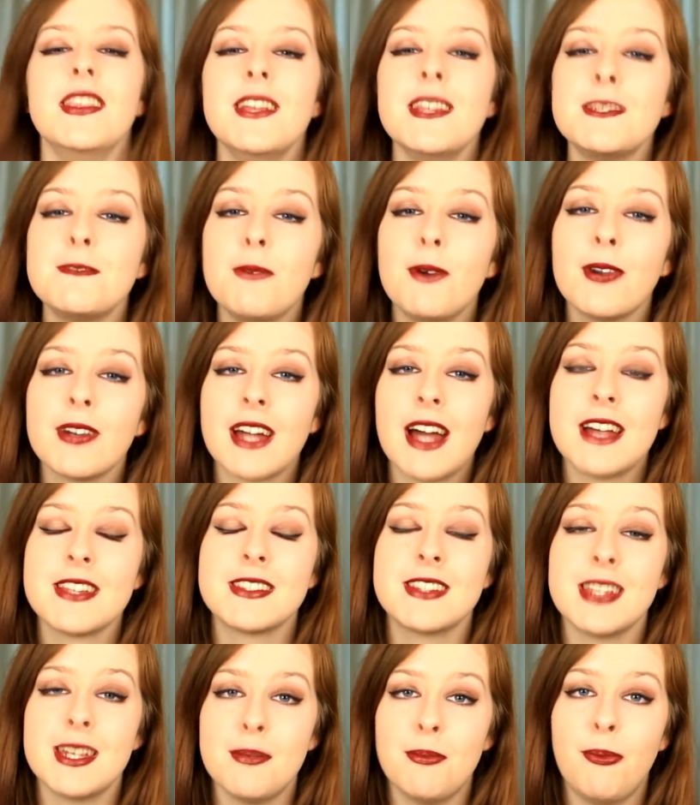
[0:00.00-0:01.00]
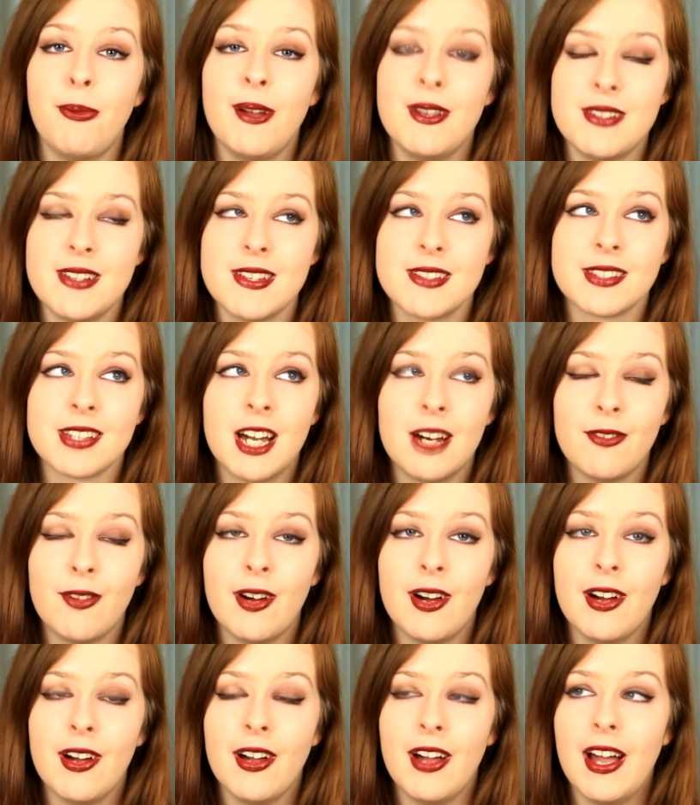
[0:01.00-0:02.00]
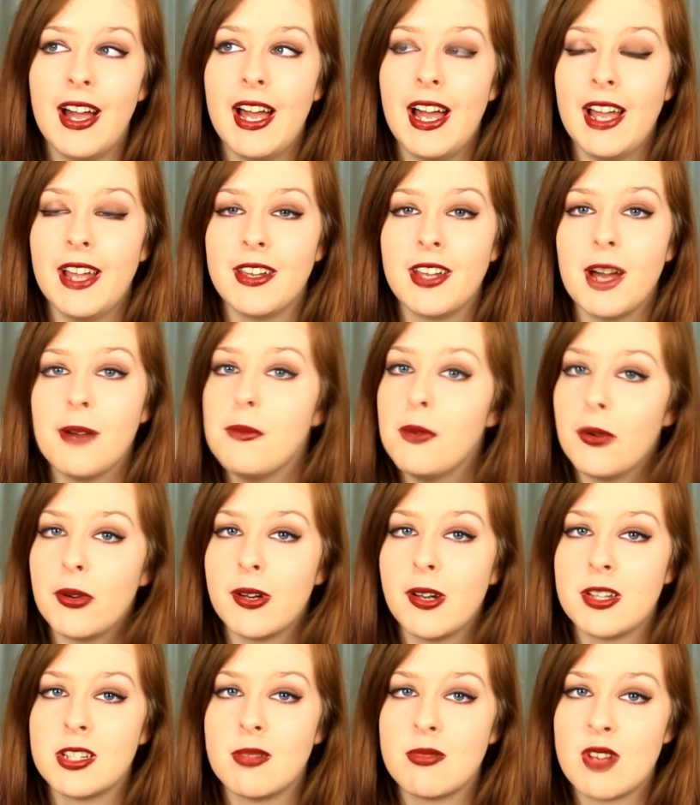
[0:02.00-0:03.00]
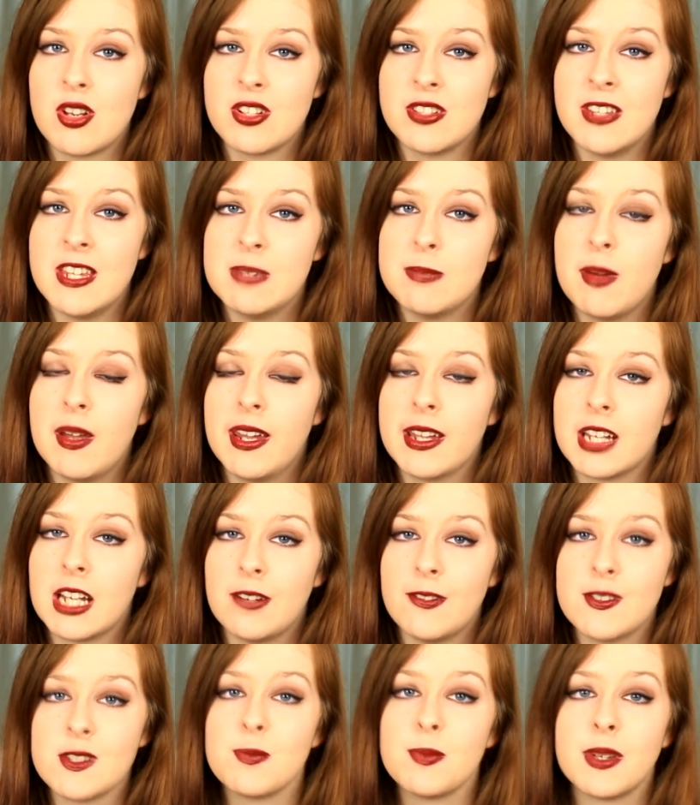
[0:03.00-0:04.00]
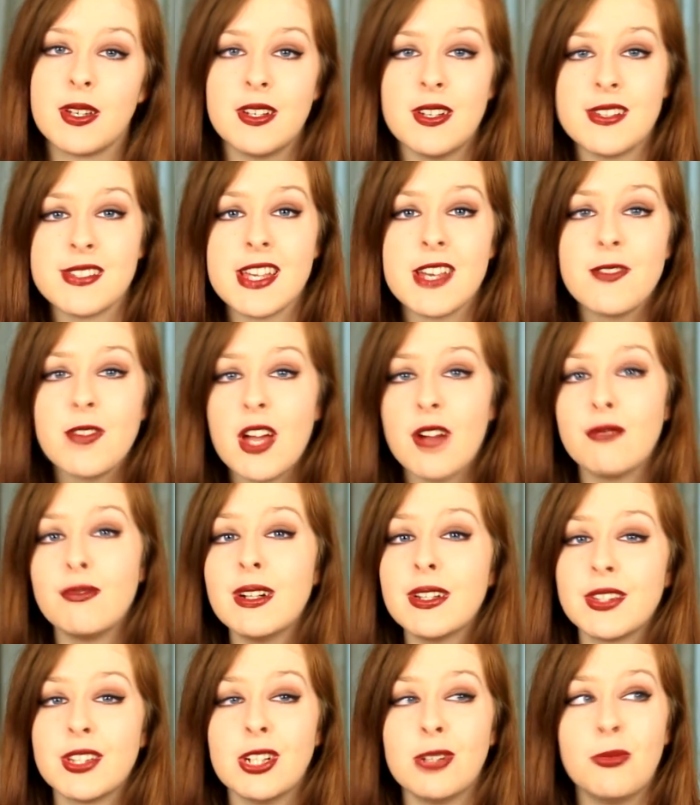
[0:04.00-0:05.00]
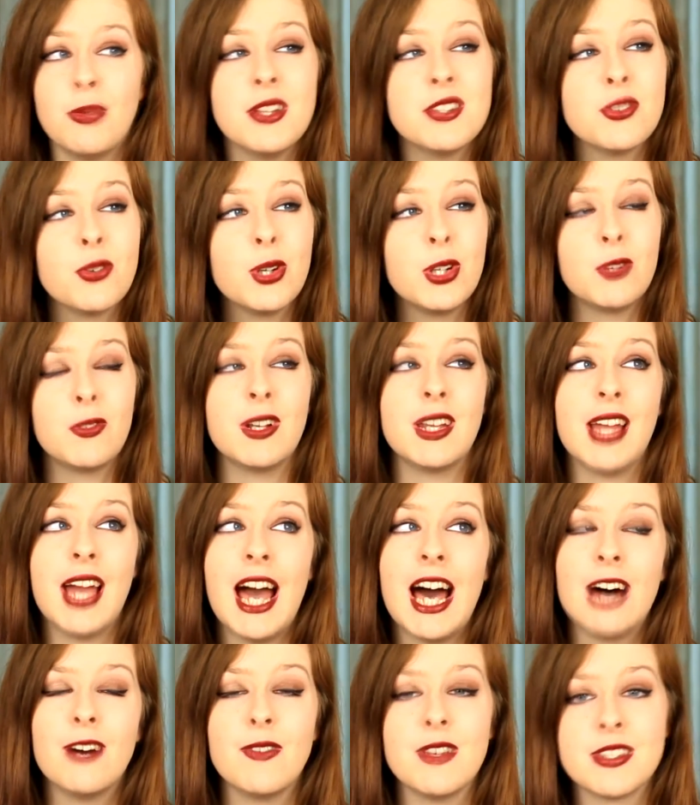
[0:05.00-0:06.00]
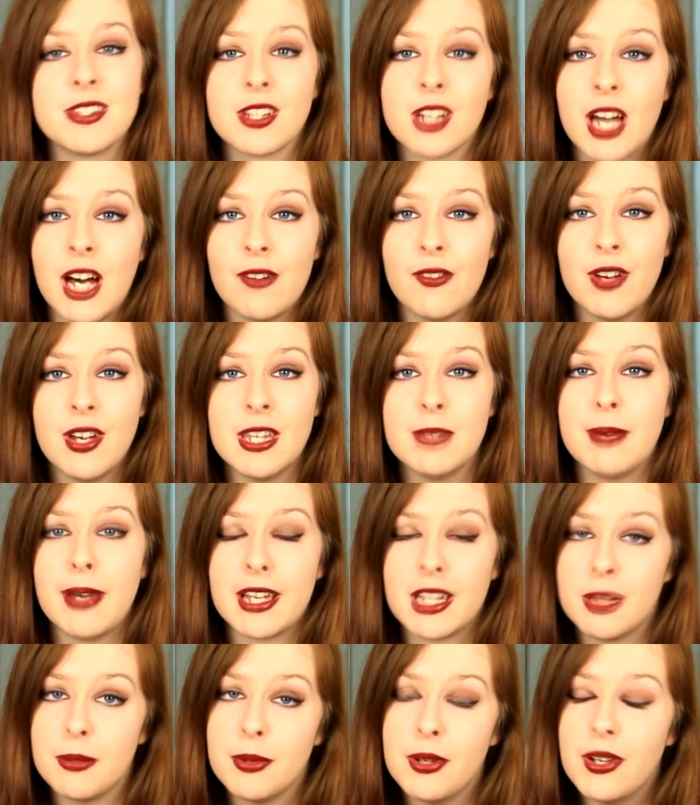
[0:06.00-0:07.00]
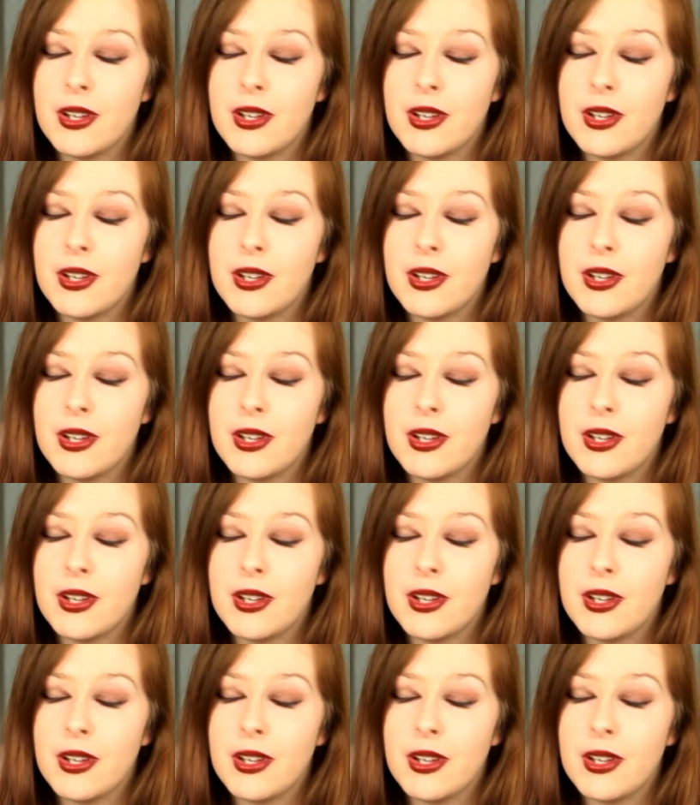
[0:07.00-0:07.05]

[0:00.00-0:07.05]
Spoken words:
This book has the prettiest cover, and I'm not going to stop judging these by their covers because if you haven't read them, it's all you really have is the cover and the back of the